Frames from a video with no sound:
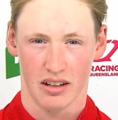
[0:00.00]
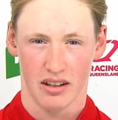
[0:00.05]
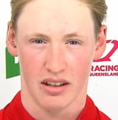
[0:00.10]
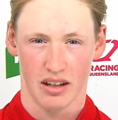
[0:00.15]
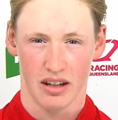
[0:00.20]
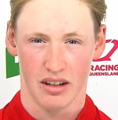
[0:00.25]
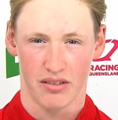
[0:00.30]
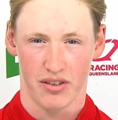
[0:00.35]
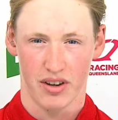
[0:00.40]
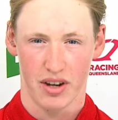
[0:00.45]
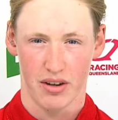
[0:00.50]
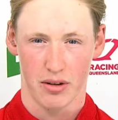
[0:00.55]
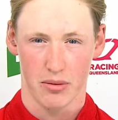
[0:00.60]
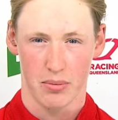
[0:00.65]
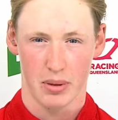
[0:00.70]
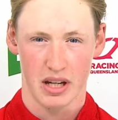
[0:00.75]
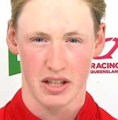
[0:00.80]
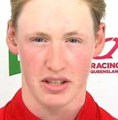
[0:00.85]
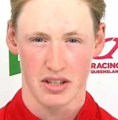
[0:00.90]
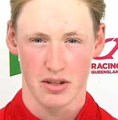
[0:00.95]
if he
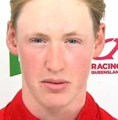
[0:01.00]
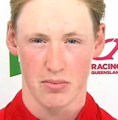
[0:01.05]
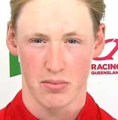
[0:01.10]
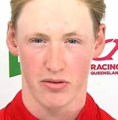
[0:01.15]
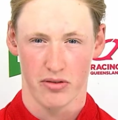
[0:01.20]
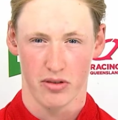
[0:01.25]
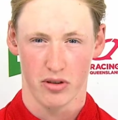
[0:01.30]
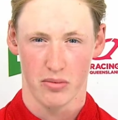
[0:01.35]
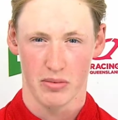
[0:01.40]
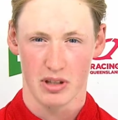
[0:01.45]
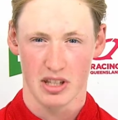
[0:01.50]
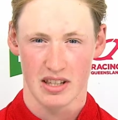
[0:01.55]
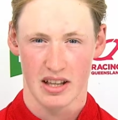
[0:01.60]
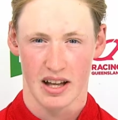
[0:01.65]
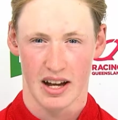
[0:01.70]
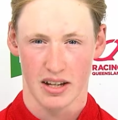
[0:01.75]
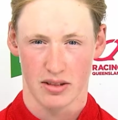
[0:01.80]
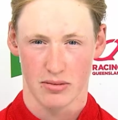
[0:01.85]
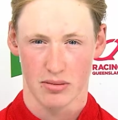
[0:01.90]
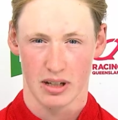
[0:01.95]
repeats his performance
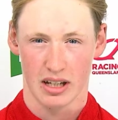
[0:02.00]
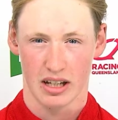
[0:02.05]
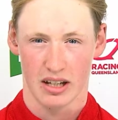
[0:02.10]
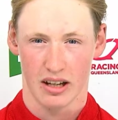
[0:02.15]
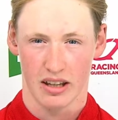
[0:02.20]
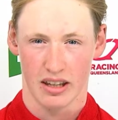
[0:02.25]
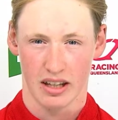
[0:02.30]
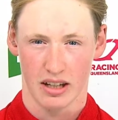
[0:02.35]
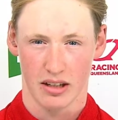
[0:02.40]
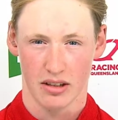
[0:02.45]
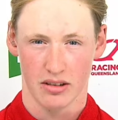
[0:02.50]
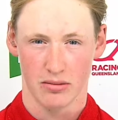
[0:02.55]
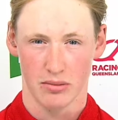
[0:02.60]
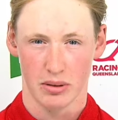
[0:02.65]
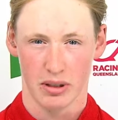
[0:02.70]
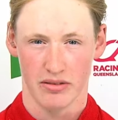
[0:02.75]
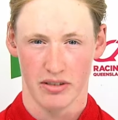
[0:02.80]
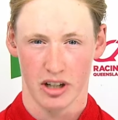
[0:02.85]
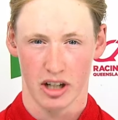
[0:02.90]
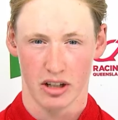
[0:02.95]
last week, I think he'll
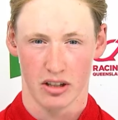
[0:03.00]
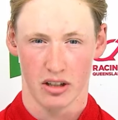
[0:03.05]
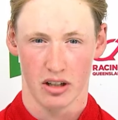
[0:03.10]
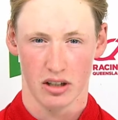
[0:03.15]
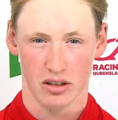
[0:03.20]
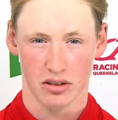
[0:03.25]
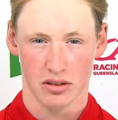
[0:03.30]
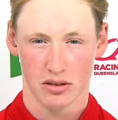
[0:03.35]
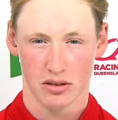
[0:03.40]
be very close.